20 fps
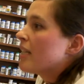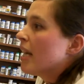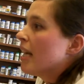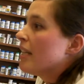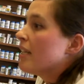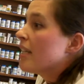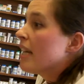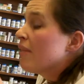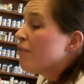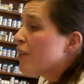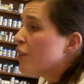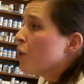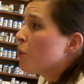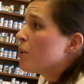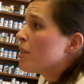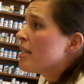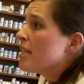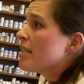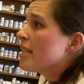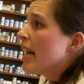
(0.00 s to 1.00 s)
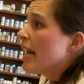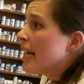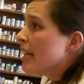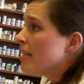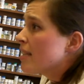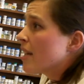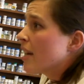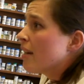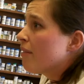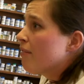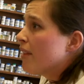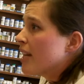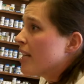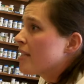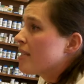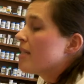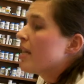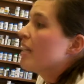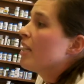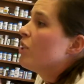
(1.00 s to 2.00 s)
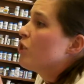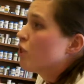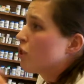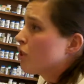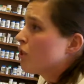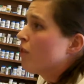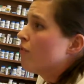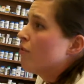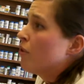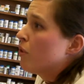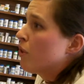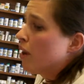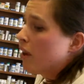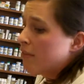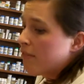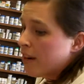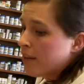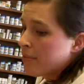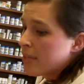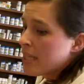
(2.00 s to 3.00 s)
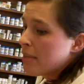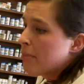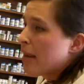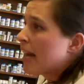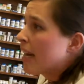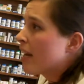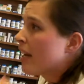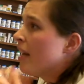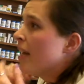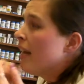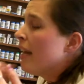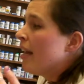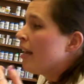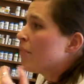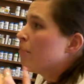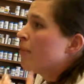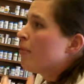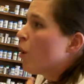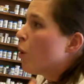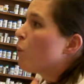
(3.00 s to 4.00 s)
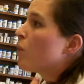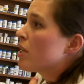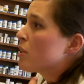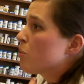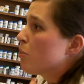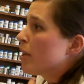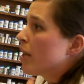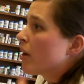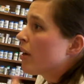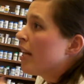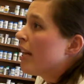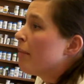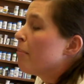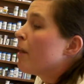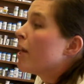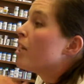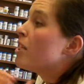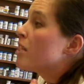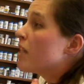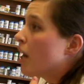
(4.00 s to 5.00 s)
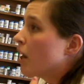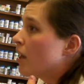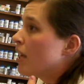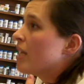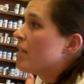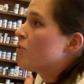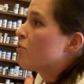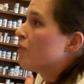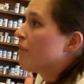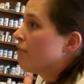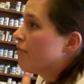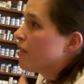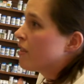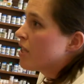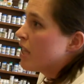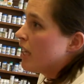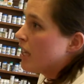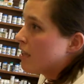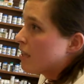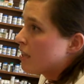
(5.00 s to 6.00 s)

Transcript: And if he notices any side effects, that he should phone the pharmacy back, and the onus will be on him until his refill date.